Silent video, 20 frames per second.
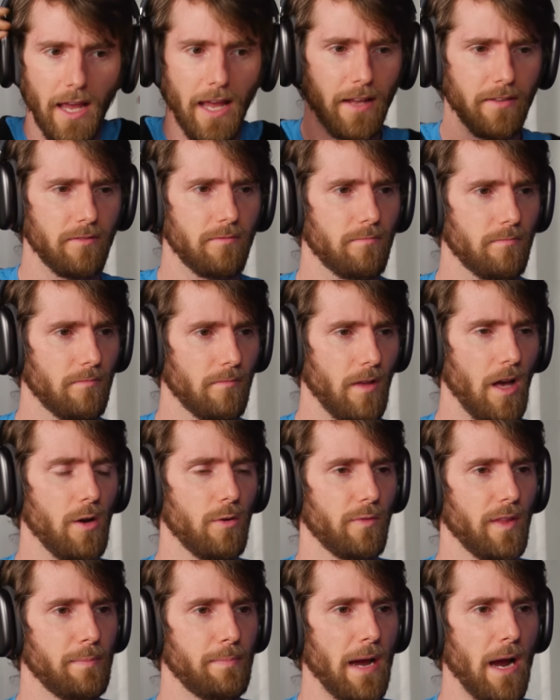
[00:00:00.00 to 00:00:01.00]
And,
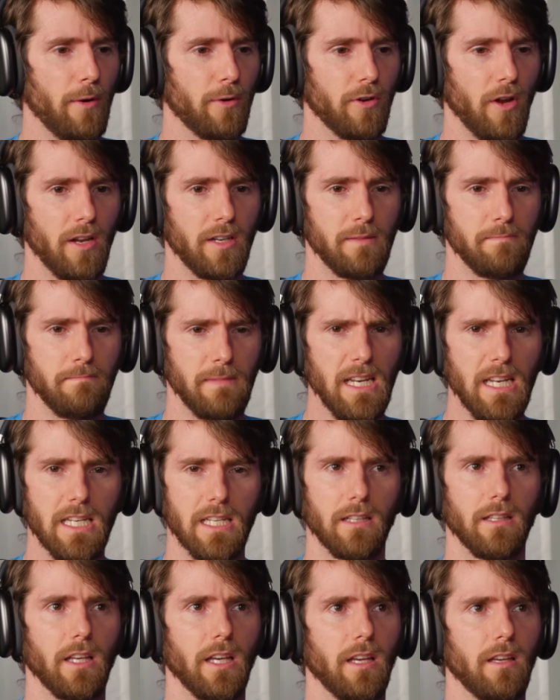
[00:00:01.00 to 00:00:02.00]
oh, they powered on
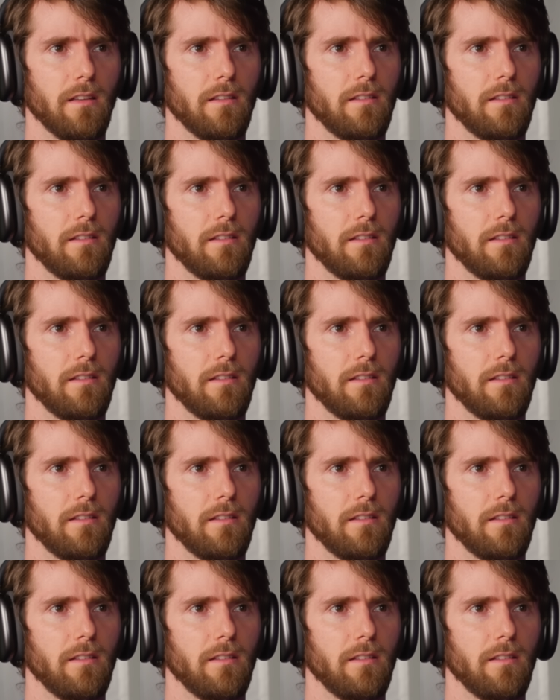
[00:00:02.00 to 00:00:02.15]
immediately.